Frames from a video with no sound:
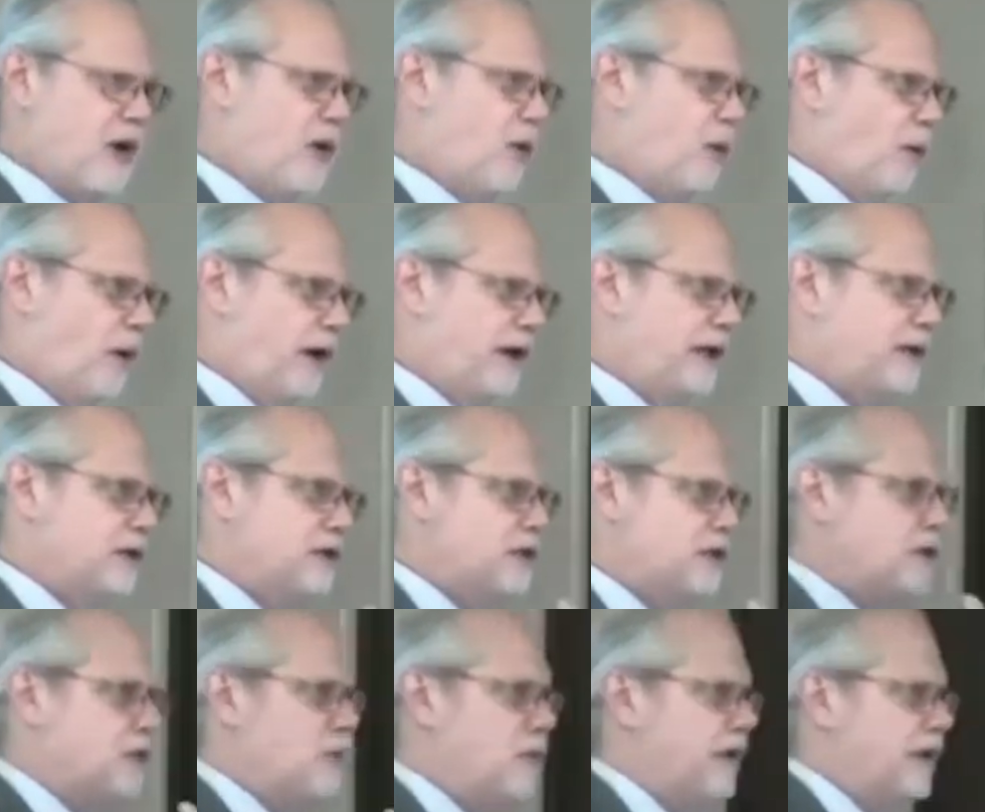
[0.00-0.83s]
What do you
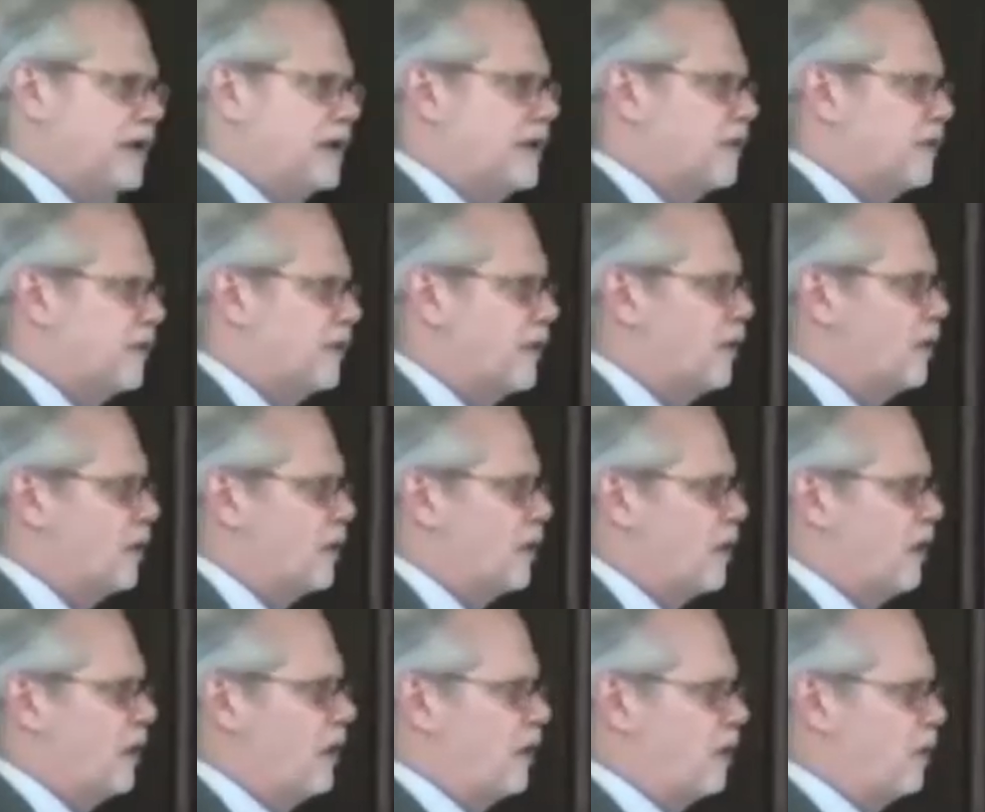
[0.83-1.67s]
do when the phone
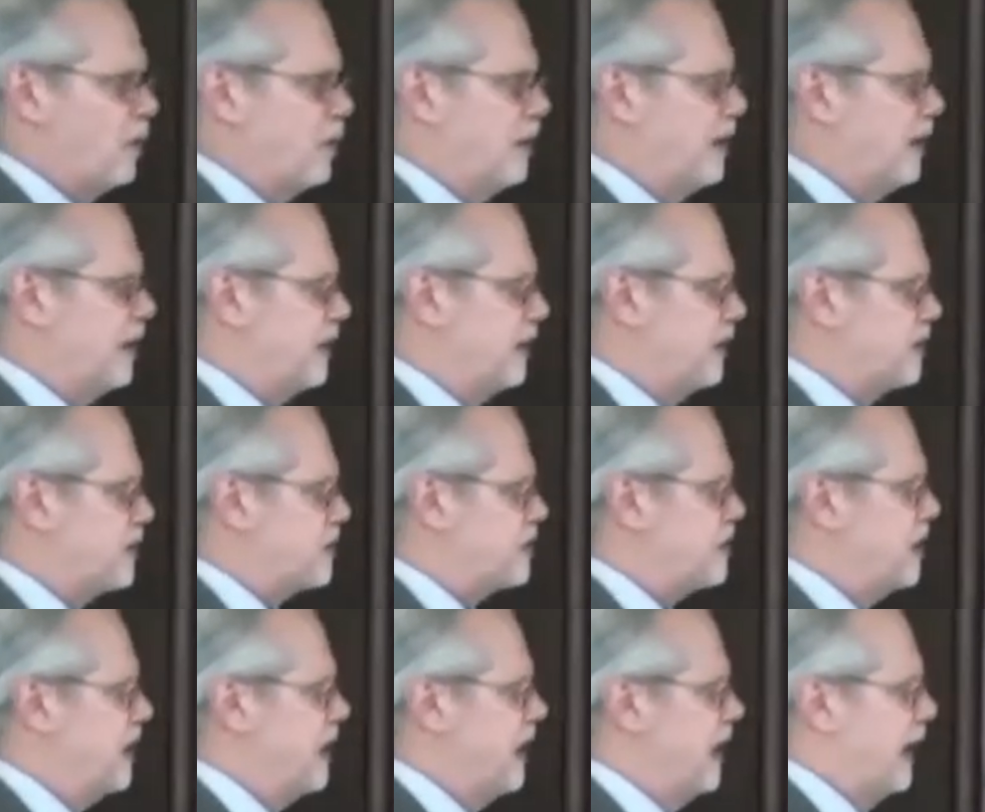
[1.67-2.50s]
call rings
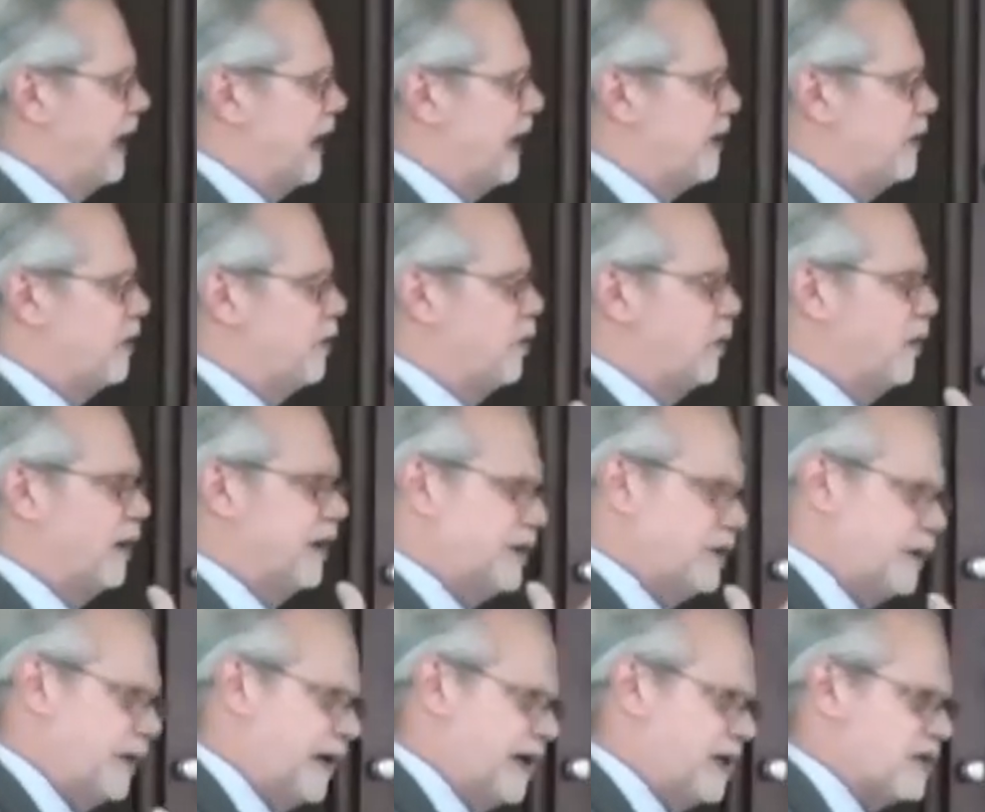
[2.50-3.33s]
and when
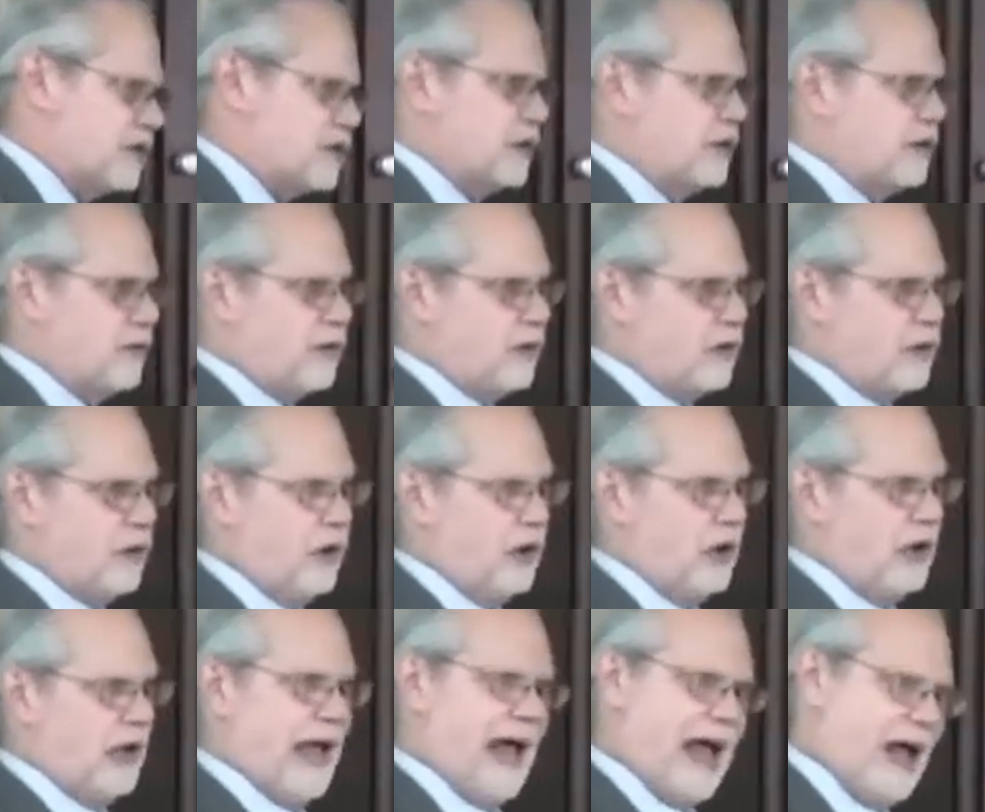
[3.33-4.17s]
you answer the
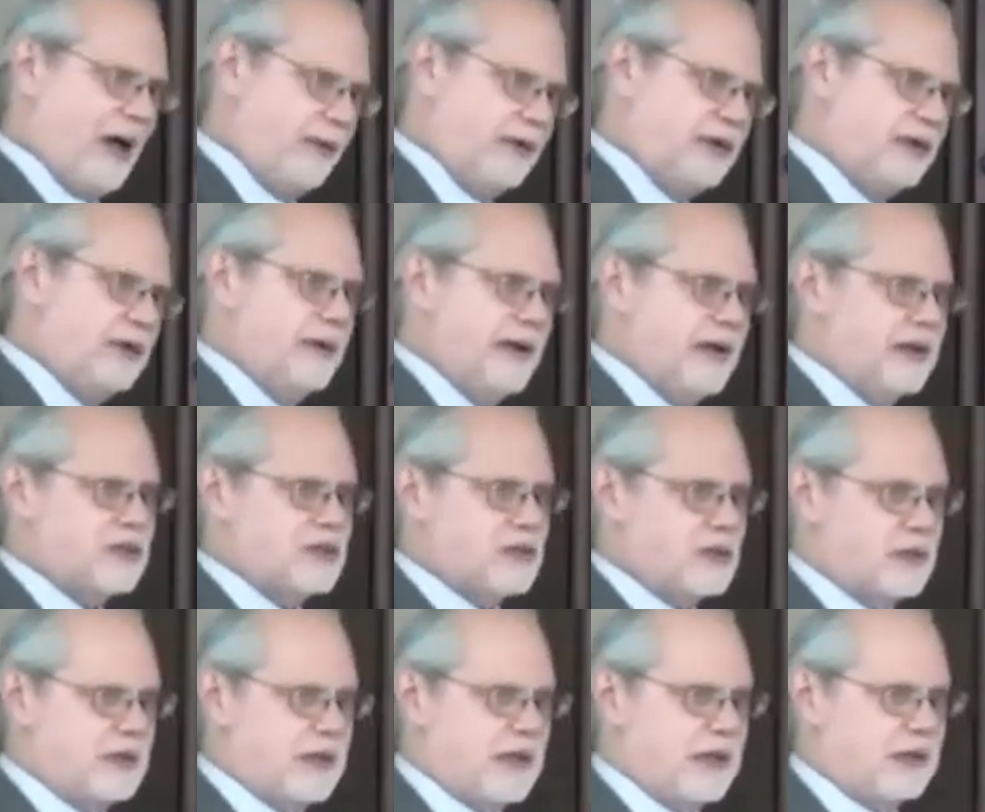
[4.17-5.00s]
call? How do you
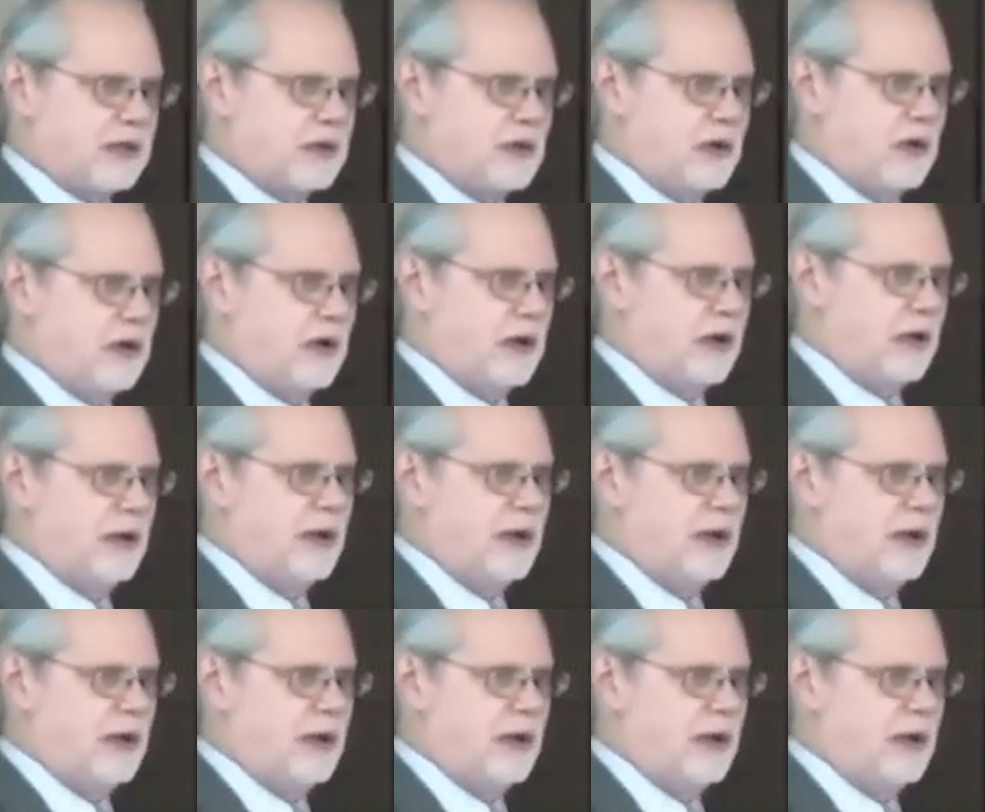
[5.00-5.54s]
answer that call?